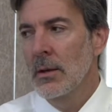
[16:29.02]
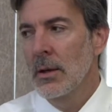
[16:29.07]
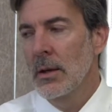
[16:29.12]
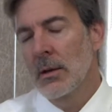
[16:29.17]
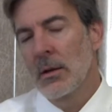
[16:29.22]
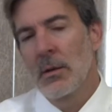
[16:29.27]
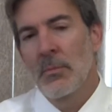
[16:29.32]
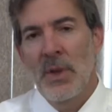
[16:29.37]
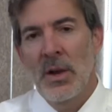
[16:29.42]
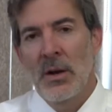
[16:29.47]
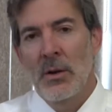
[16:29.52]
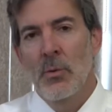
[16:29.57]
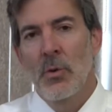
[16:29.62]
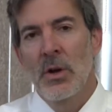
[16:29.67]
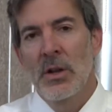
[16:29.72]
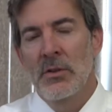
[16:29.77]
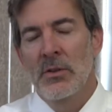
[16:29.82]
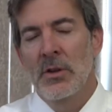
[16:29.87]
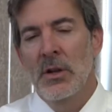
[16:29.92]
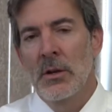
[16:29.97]
It doesn't matter
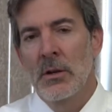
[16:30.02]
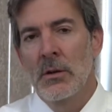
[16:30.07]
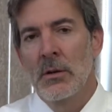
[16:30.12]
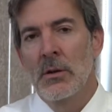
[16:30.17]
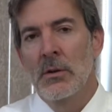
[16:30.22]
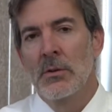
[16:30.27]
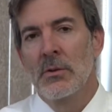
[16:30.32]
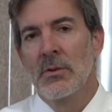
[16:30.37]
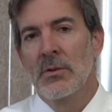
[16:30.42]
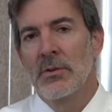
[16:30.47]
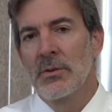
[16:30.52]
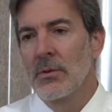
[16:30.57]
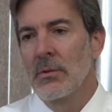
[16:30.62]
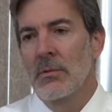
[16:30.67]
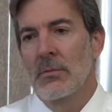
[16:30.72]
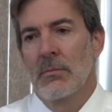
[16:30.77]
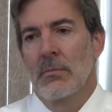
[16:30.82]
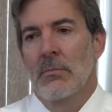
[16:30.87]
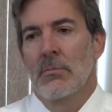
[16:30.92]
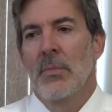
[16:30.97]
what gender, just
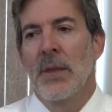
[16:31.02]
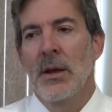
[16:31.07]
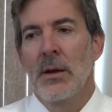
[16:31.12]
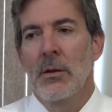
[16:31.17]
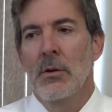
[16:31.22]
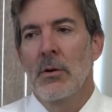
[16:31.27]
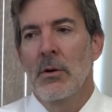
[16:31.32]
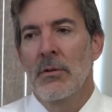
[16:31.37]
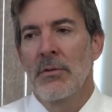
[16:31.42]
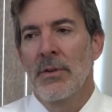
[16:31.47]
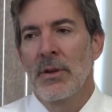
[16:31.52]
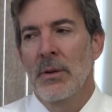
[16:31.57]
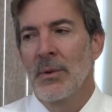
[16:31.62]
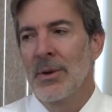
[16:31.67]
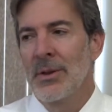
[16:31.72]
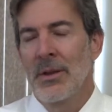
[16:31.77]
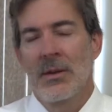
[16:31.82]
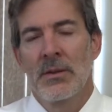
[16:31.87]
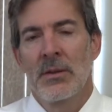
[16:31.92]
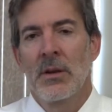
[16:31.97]
male or
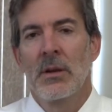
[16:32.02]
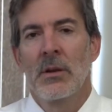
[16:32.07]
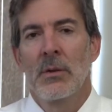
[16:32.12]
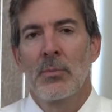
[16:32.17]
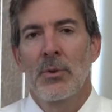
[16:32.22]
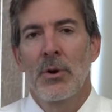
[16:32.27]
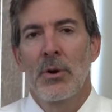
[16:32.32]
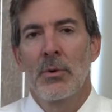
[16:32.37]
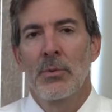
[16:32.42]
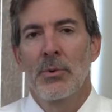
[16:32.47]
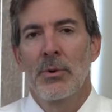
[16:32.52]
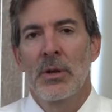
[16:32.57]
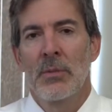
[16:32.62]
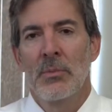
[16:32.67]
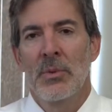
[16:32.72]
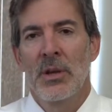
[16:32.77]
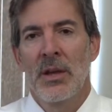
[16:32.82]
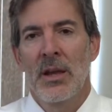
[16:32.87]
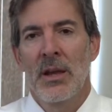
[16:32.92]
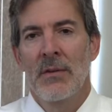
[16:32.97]
female, that's
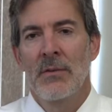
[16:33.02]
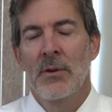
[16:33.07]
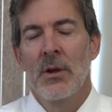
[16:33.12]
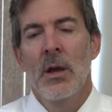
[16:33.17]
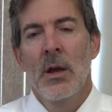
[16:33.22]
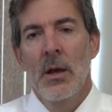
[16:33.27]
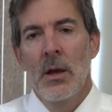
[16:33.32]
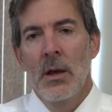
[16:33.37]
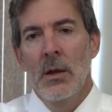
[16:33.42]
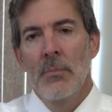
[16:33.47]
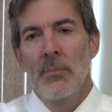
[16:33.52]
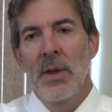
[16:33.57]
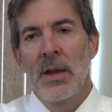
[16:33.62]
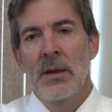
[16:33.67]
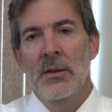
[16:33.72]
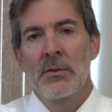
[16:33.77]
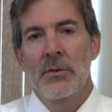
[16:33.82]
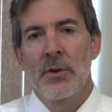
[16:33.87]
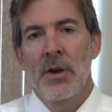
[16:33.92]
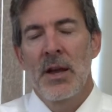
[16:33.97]
inappropriate behavior.
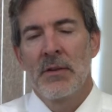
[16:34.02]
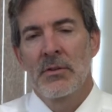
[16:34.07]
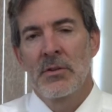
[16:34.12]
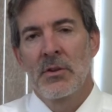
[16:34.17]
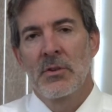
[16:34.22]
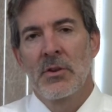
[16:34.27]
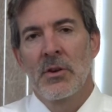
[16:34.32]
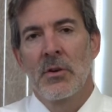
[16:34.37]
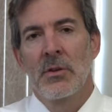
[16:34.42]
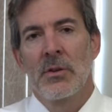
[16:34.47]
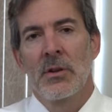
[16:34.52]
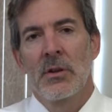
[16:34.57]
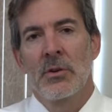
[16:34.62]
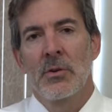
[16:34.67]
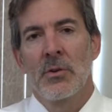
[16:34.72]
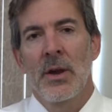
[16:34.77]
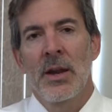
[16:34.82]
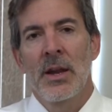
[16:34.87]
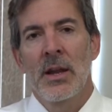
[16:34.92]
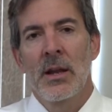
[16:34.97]
Manager has to show that
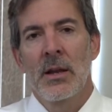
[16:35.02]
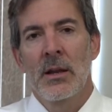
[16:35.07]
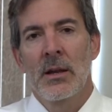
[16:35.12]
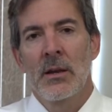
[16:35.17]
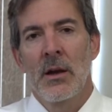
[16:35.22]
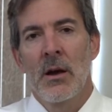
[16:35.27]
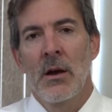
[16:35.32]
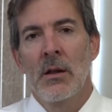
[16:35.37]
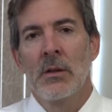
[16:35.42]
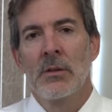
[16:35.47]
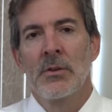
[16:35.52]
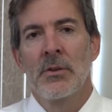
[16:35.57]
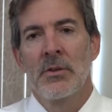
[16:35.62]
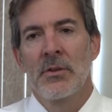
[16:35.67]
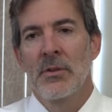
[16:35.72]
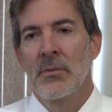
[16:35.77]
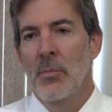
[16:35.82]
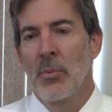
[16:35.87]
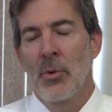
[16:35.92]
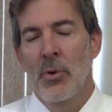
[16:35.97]
training and knowledge
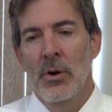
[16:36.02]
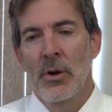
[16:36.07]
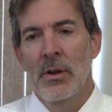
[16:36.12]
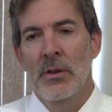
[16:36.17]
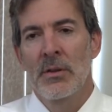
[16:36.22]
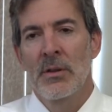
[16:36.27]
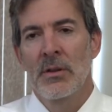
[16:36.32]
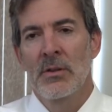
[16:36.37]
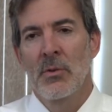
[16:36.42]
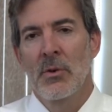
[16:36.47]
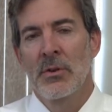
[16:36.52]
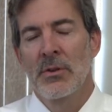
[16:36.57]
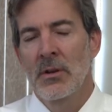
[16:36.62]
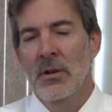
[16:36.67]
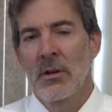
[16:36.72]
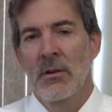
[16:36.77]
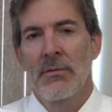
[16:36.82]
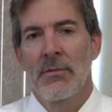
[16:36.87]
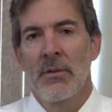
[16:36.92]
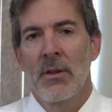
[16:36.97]
is important, and this
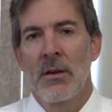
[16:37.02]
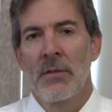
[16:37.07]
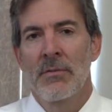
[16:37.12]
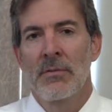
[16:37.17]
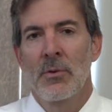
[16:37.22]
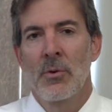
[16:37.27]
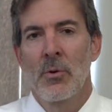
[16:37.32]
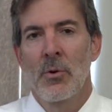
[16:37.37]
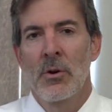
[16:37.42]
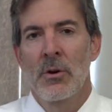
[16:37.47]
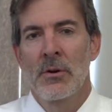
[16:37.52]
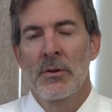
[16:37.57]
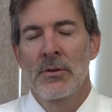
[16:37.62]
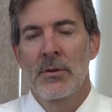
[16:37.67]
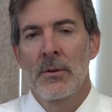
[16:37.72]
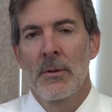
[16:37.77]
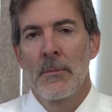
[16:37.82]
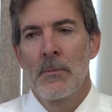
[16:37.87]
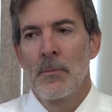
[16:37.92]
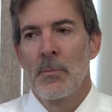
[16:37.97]
wasn't a fluff
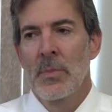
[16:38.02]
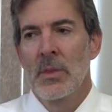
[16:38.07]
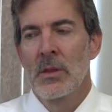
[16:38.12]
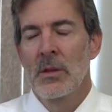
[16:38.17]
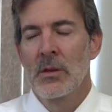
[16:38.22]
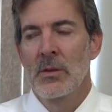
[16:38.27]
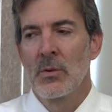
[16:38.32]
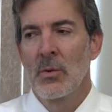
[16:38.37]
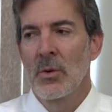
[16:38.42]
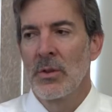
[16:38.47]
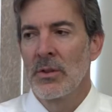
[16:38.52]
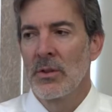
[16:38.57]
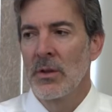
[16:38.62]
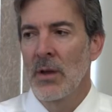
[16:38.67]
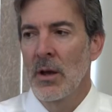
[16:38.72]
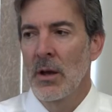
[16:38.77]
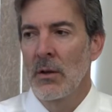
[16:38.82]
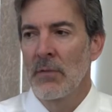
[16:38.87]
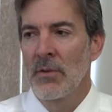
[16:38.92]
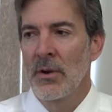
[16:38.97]
course. This was
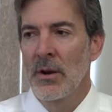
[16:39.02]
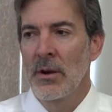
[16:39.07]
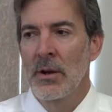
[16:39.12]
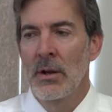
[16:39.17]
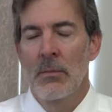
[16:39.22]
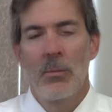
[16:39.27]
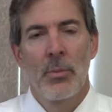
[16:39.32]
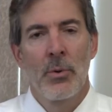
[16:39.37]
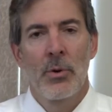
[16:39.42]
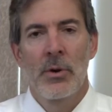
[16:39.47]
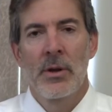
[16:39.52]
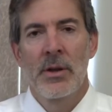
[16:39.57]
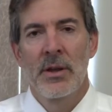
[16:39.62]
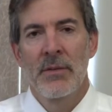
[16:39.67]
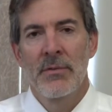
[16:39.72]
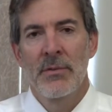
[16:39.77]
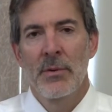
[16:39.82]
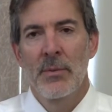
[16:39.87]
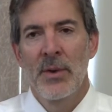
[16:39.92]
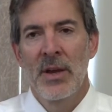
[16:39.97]
very important
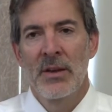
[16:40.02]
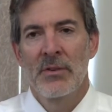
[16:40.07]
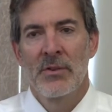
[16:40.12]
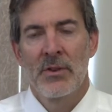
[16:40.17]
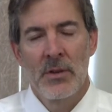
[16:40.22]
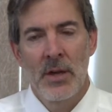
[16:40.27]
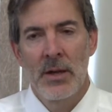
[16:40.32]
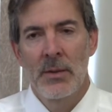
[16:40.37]
information.